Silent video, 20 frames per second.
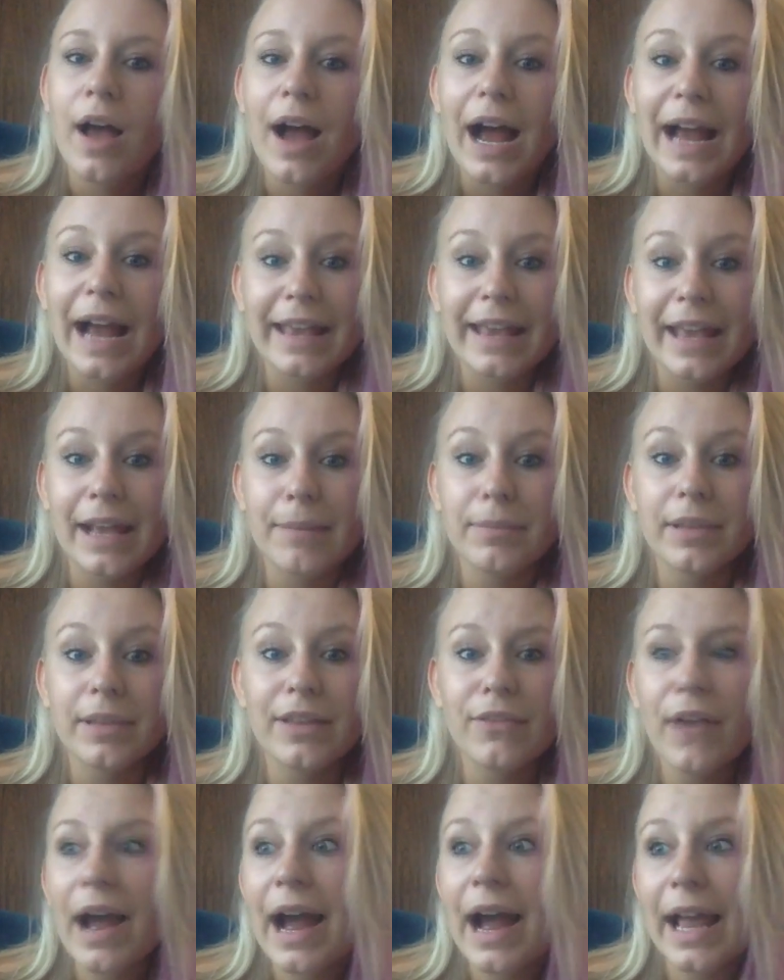I can't
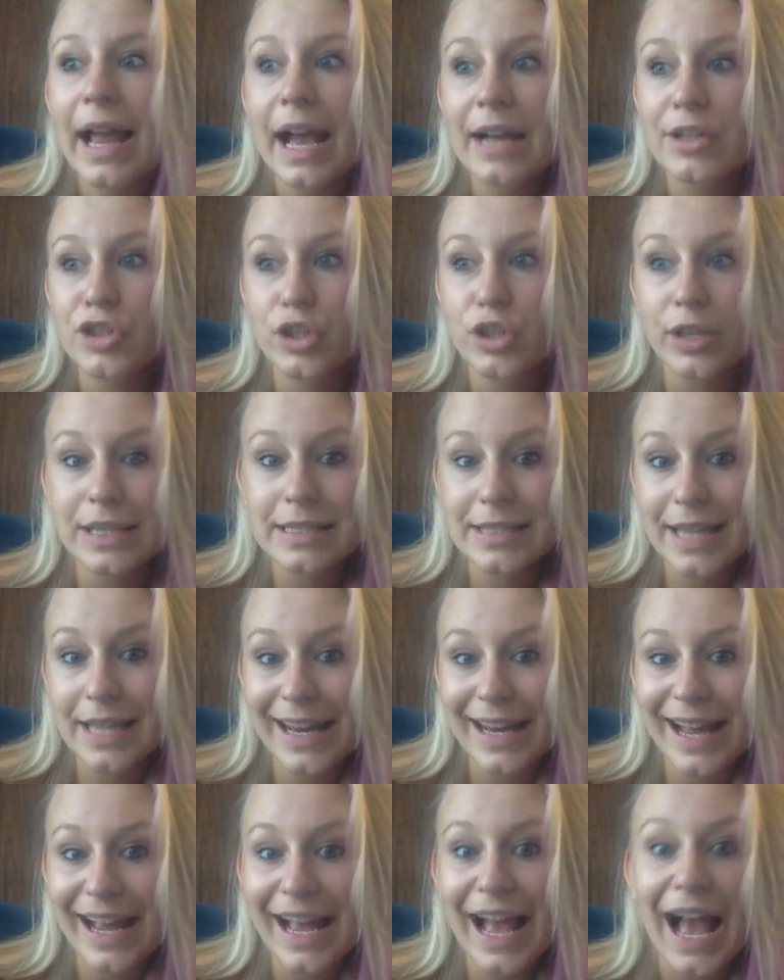believe I actually did
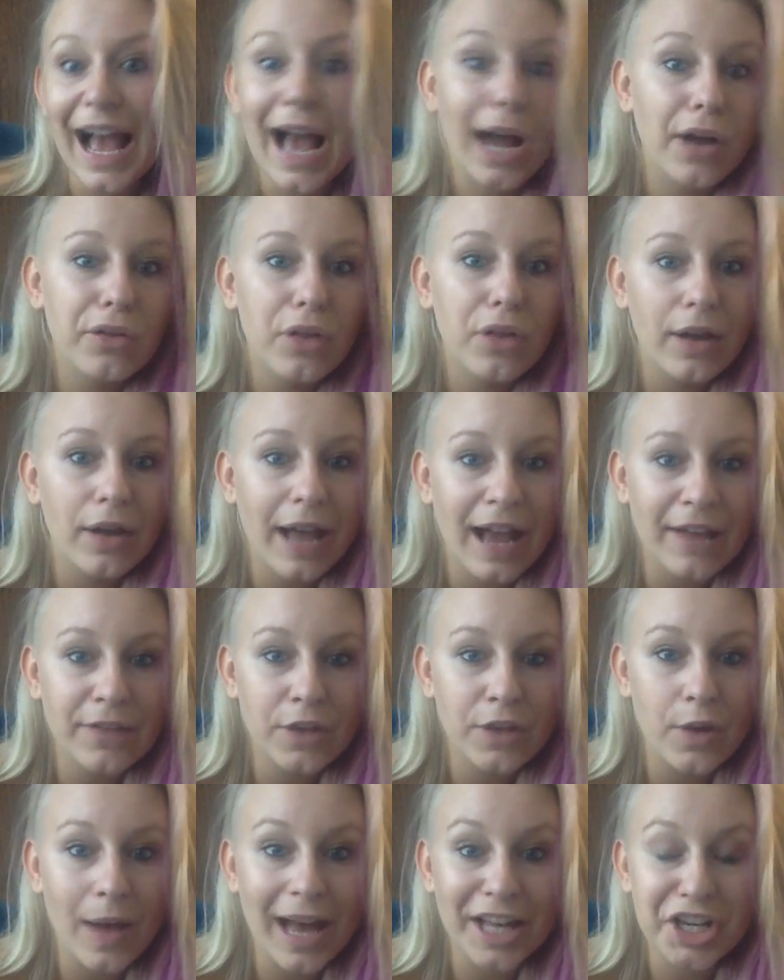it. How long have
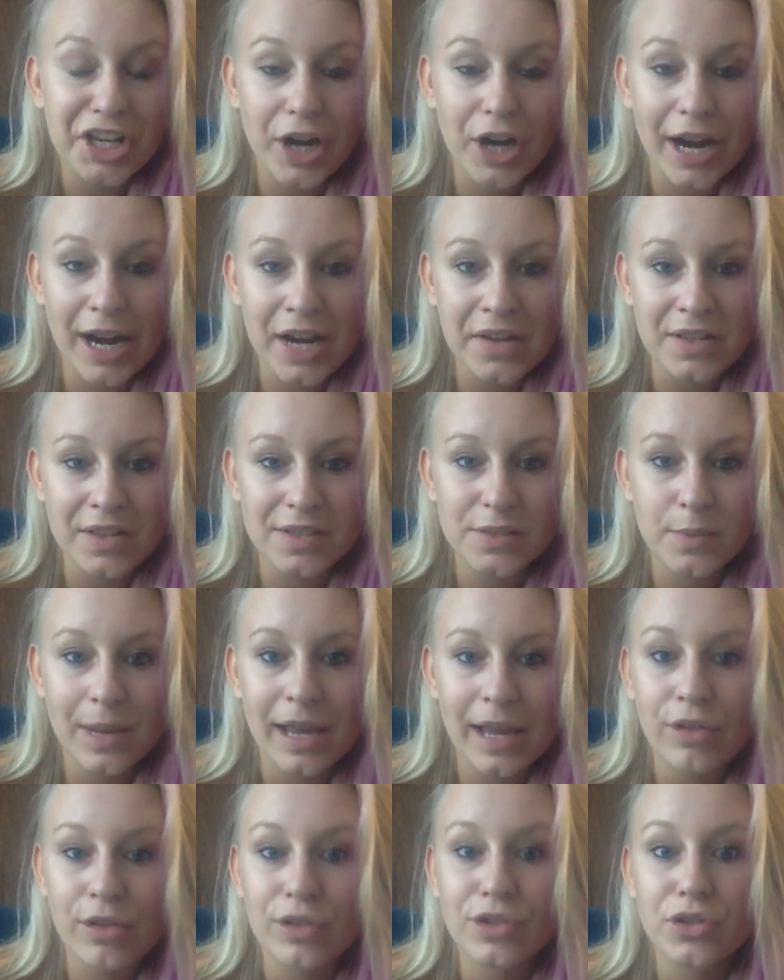you had your hair this way?
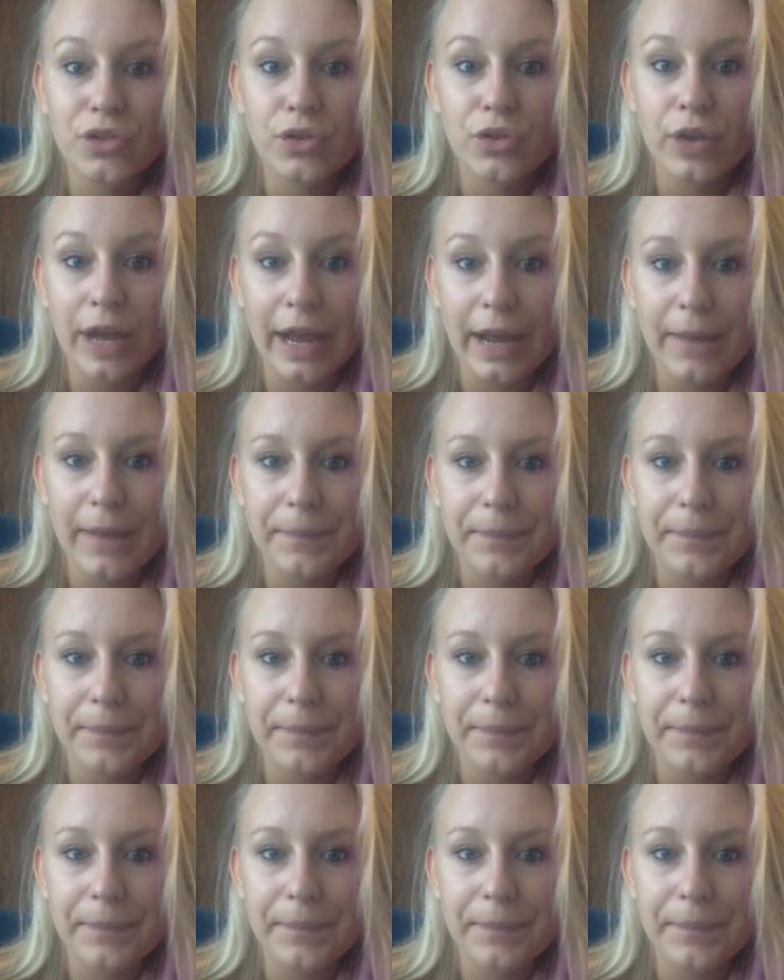It looks great.